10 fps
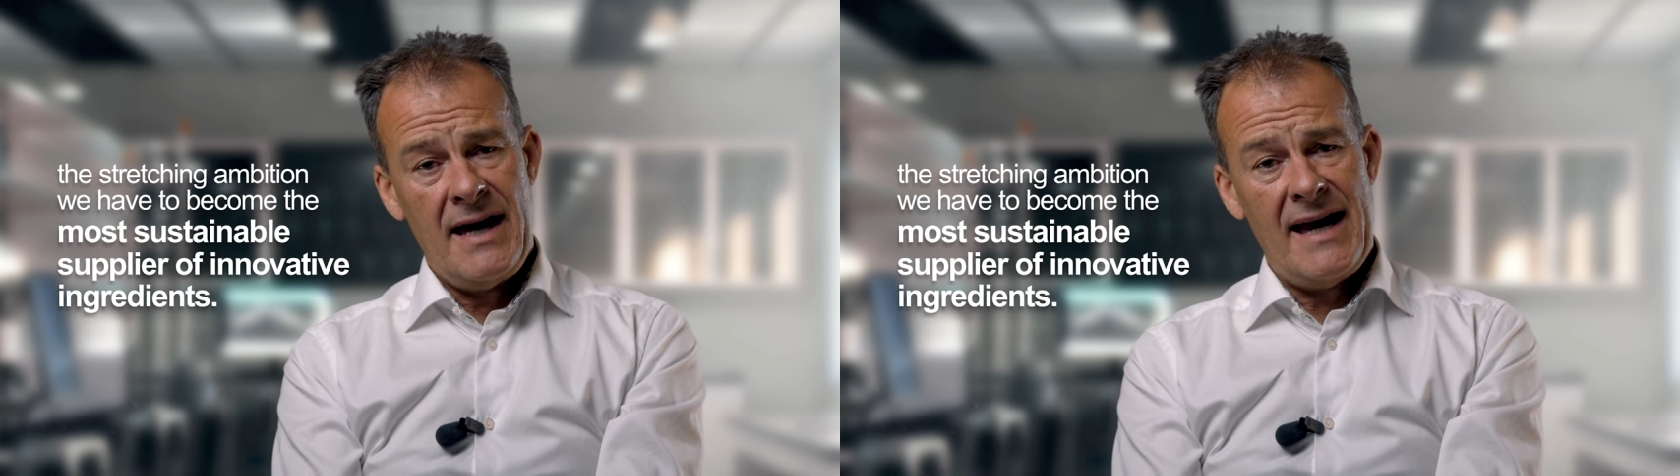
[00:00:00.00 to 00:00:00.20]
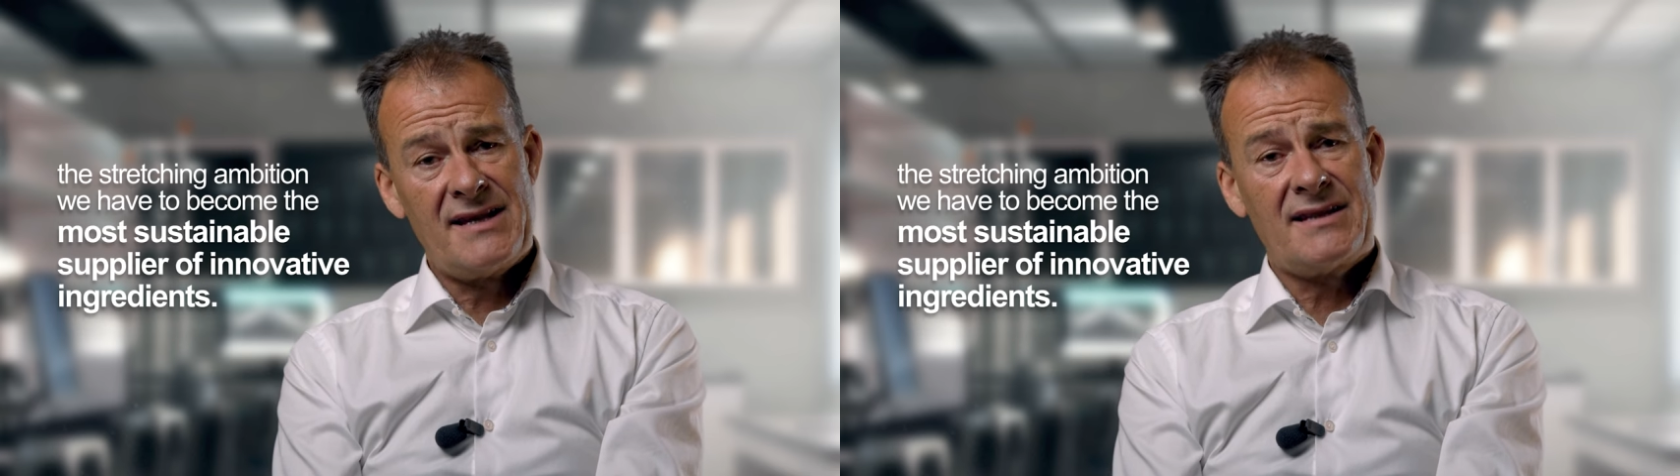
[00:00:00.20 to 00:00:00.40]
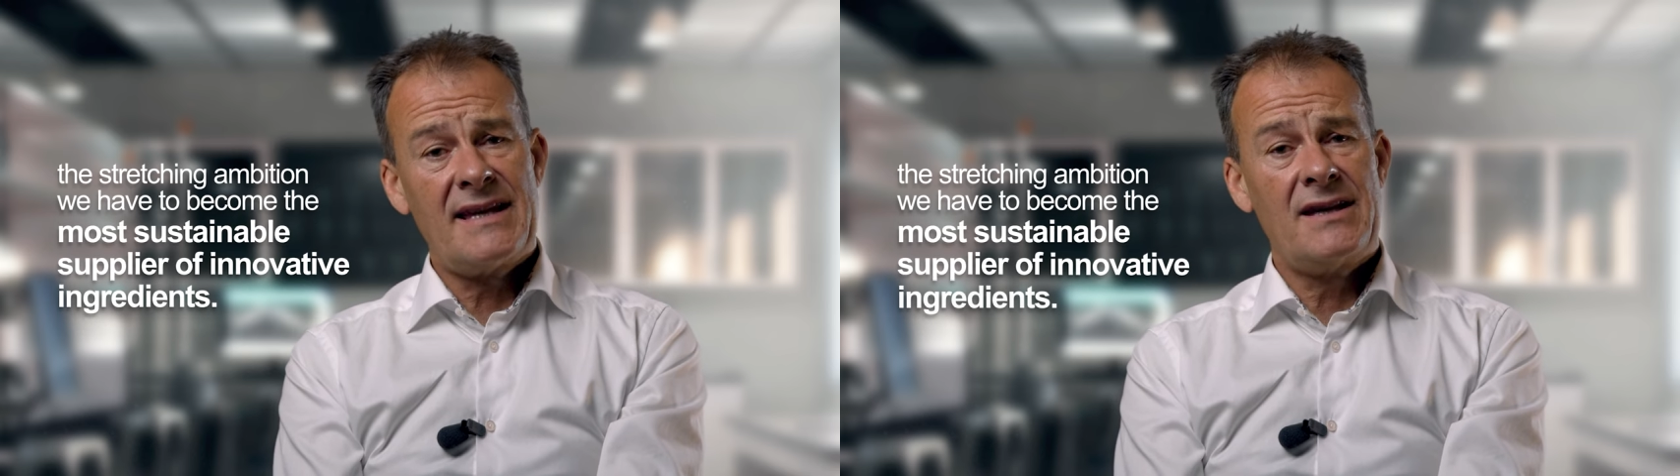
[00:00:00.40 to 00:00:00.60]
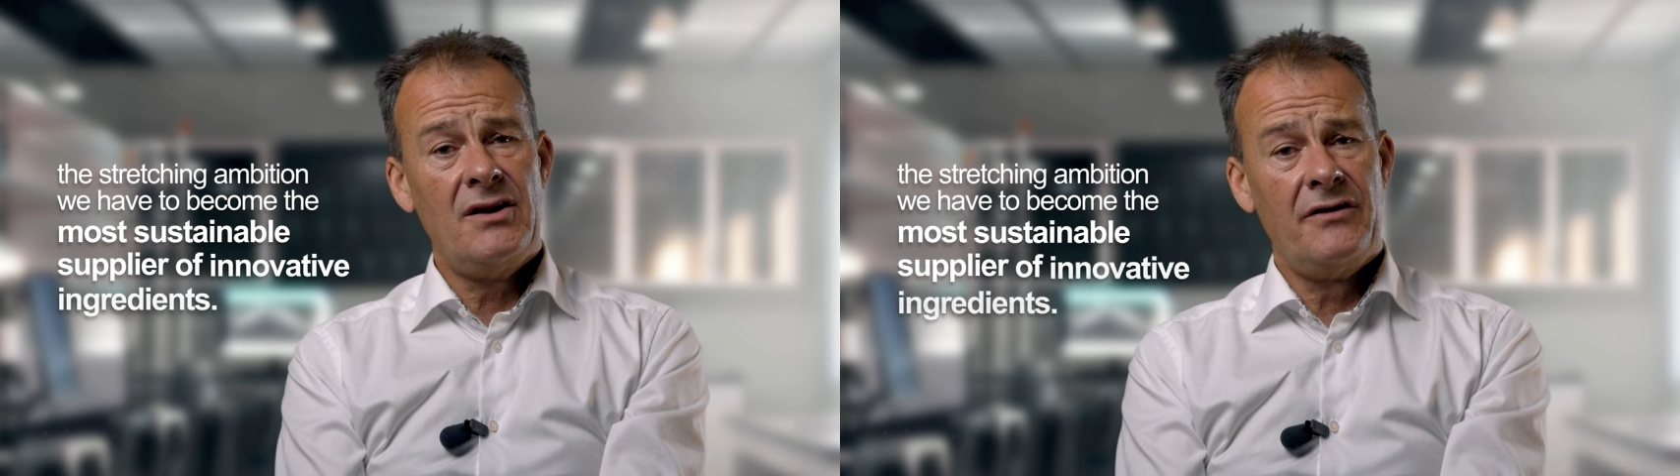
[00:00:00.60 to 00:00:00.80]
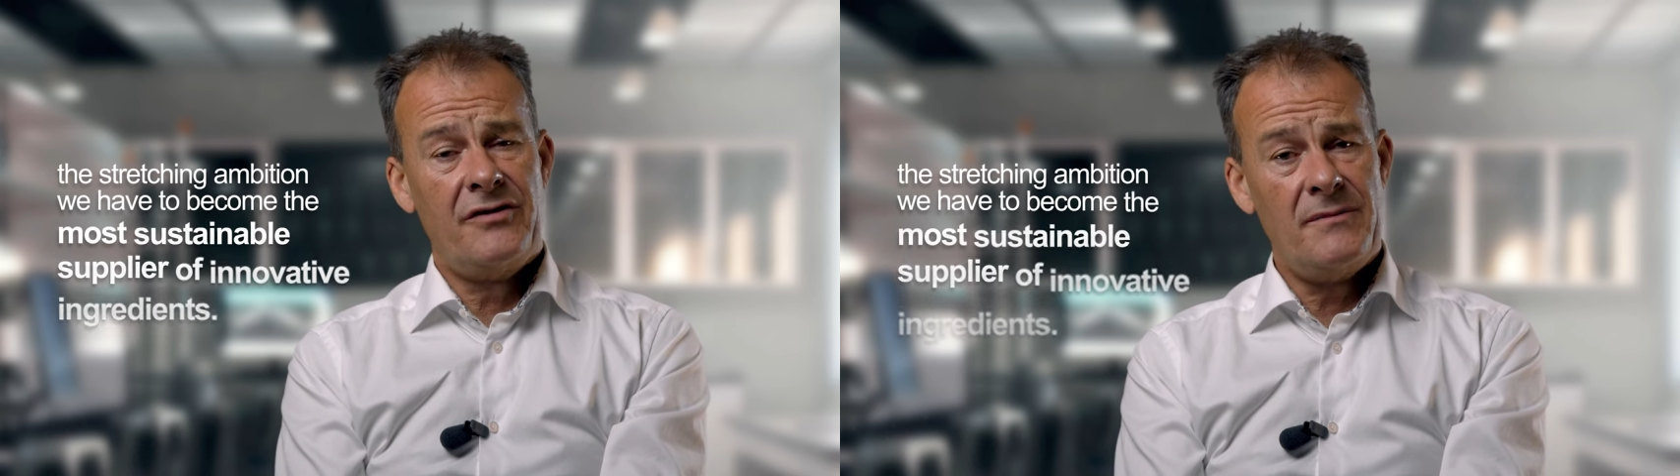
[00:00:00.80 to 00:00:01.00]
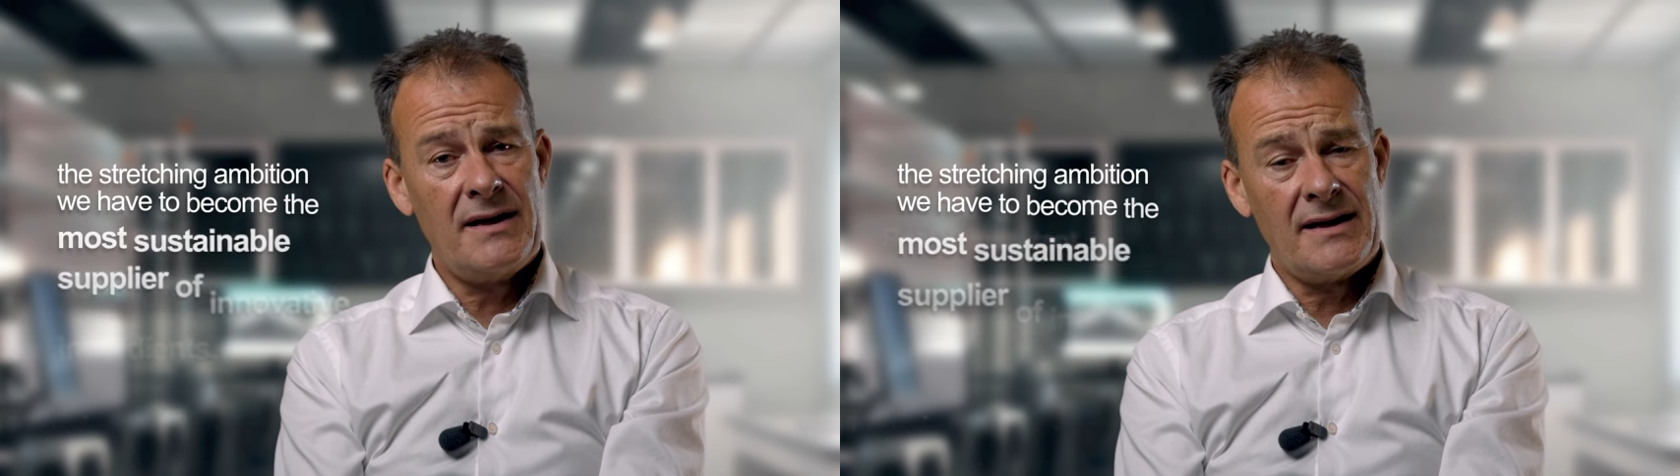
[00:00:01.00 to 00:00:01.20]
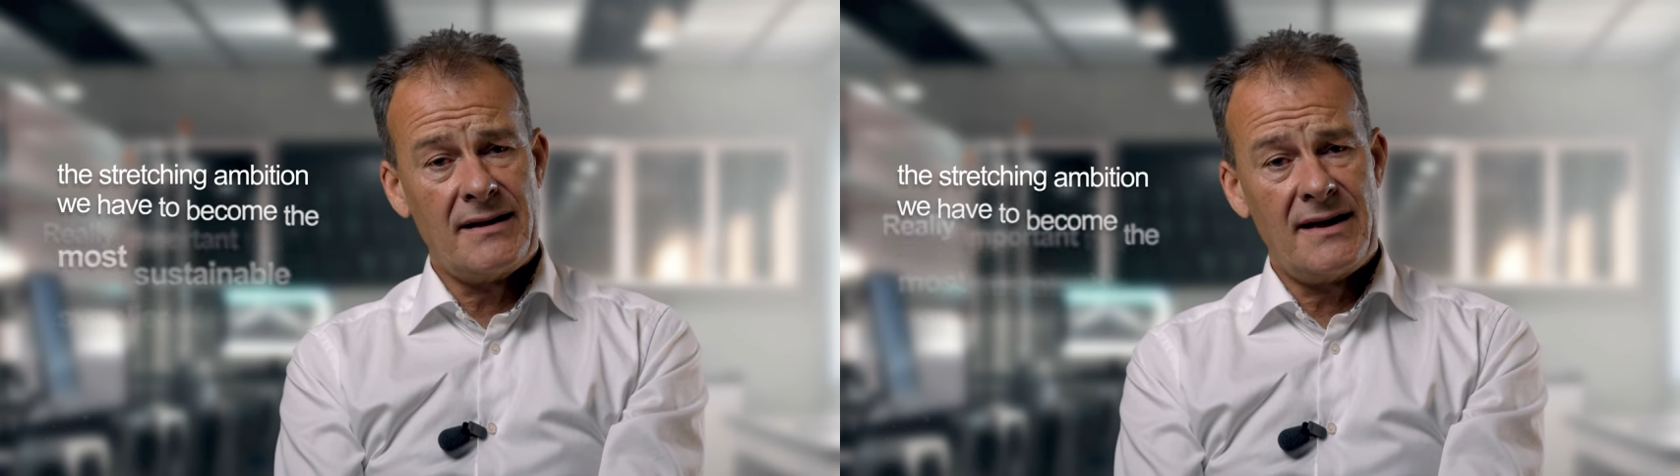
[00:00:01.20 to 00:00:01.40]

As CEO, for me,